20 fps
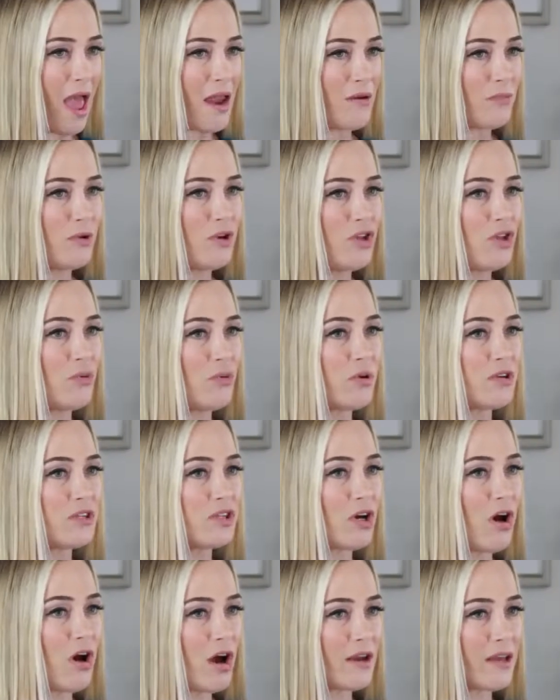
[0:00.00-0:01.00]
And when you were
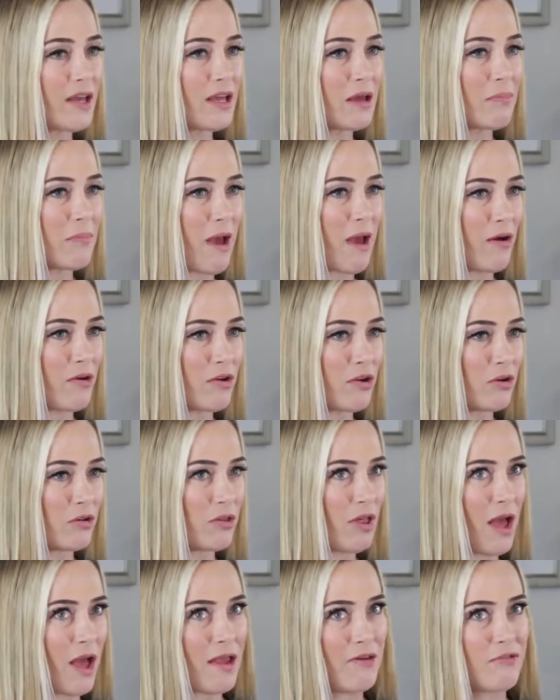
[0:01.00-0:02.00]
talking about your
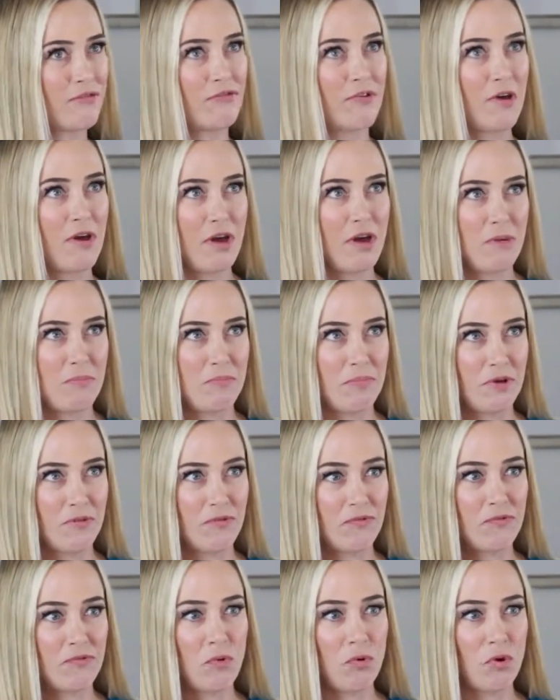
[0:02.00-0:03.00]
life
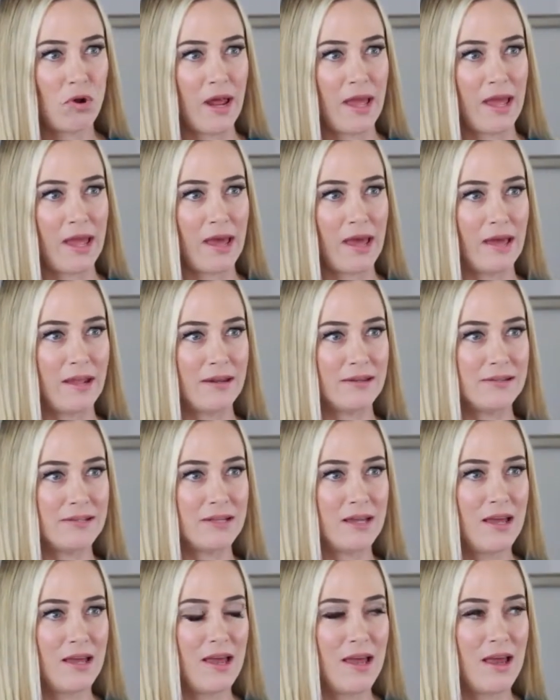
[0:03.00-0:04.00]
beforehand,
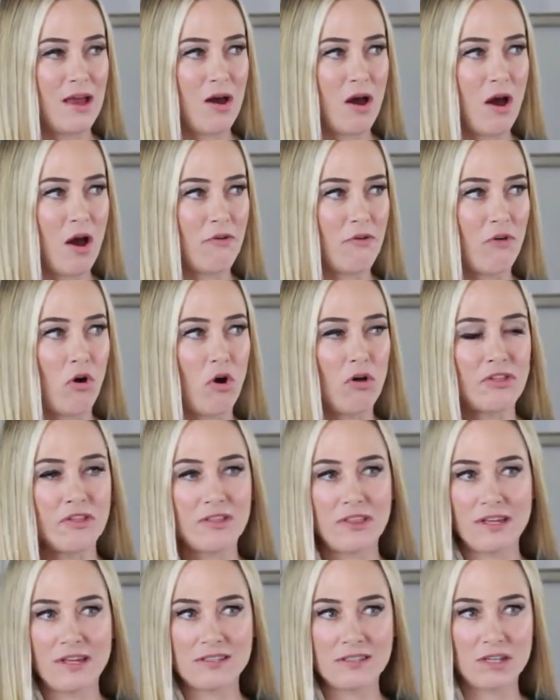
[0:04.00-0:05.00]
of all
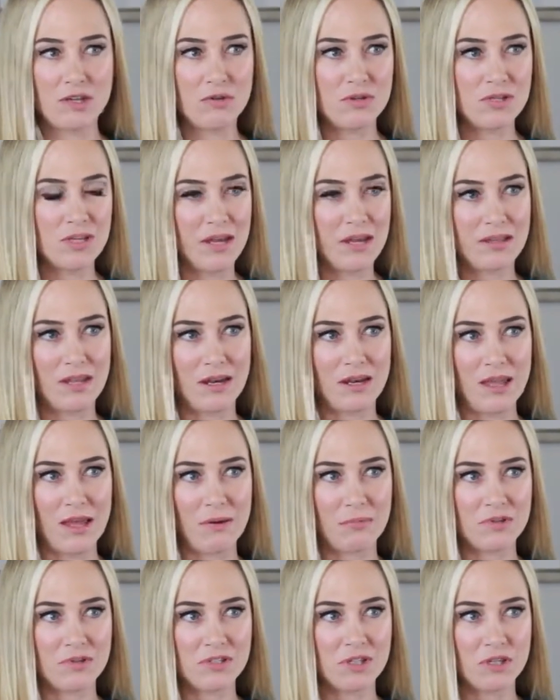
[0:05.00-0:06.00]
the things that you said that
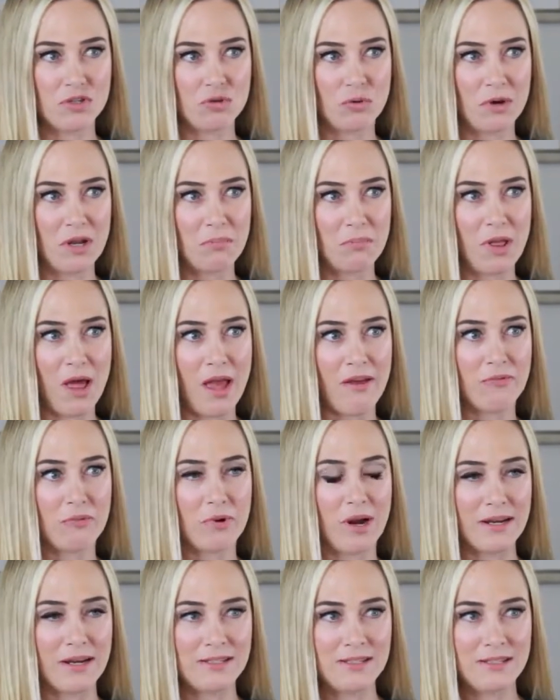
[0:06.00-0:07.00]
it was the dream life,
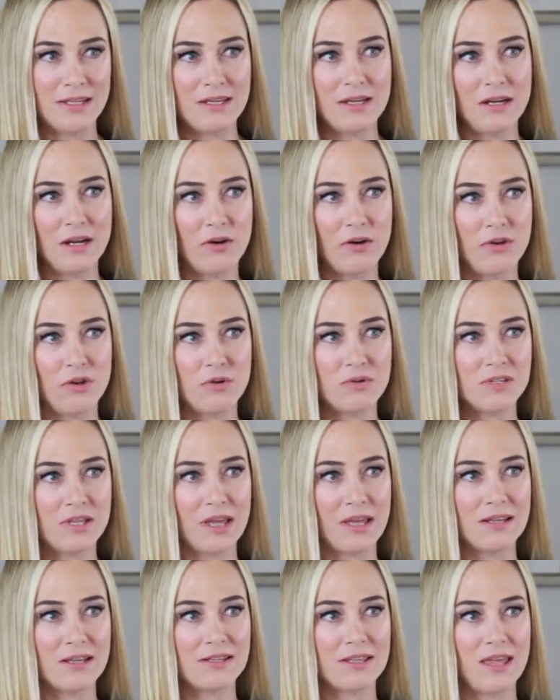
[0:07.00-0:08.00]
what I didn't hear you
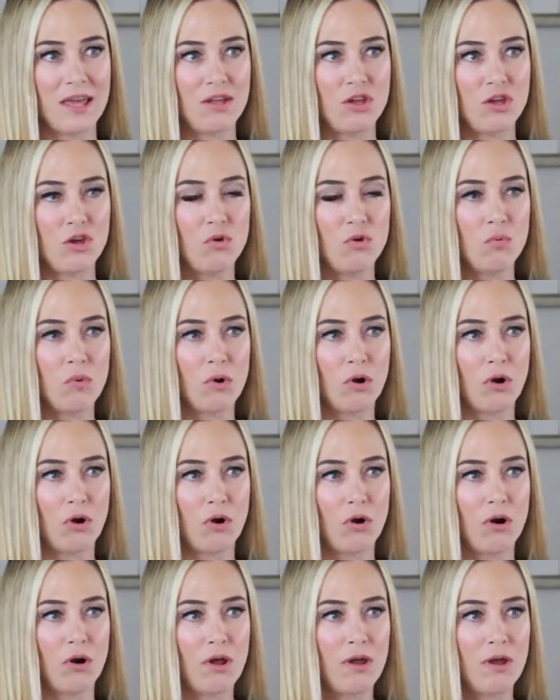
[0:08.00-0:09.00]
say is that you
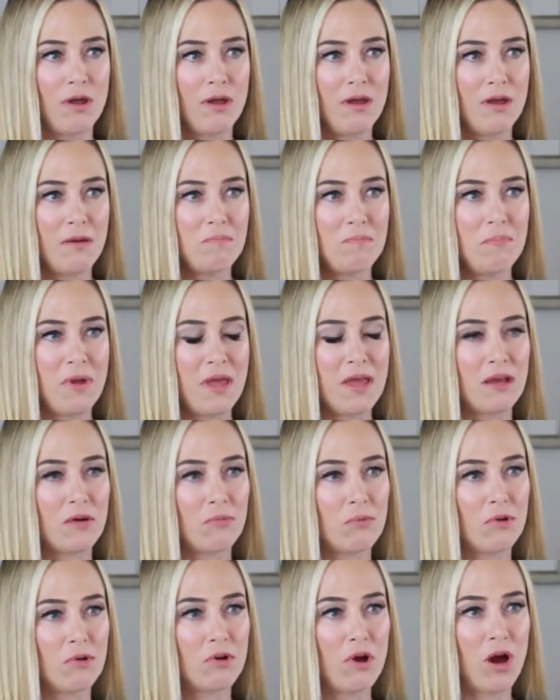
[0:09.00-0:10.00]
were being a
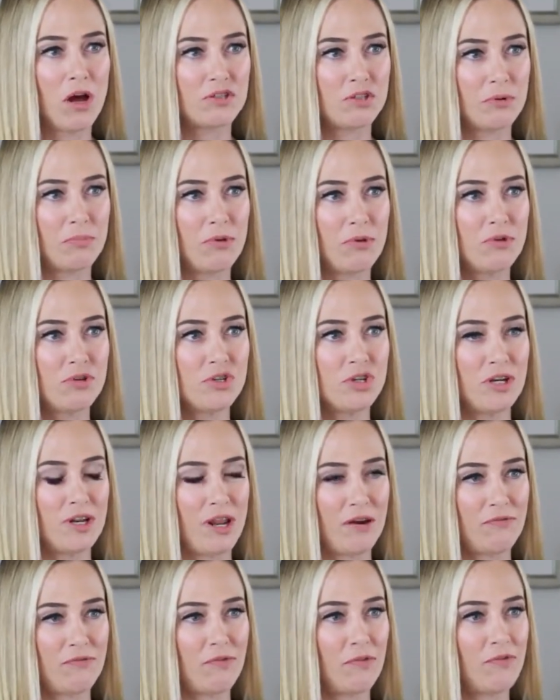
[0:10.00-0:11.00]
real contribution
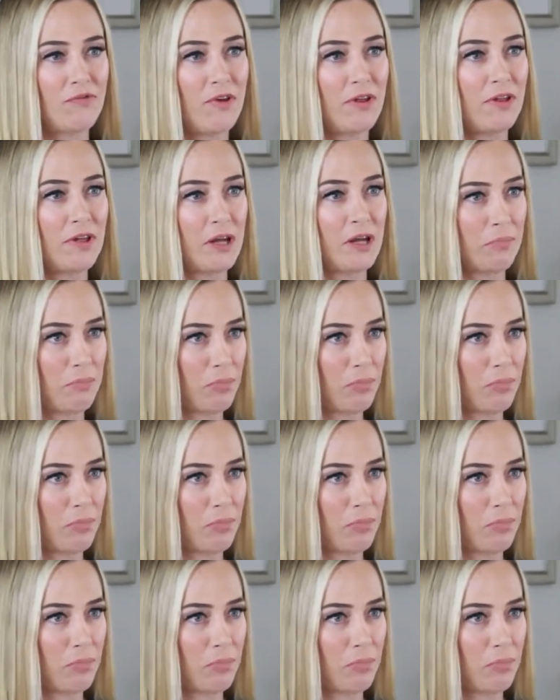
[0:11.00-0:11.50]
and fulfilling a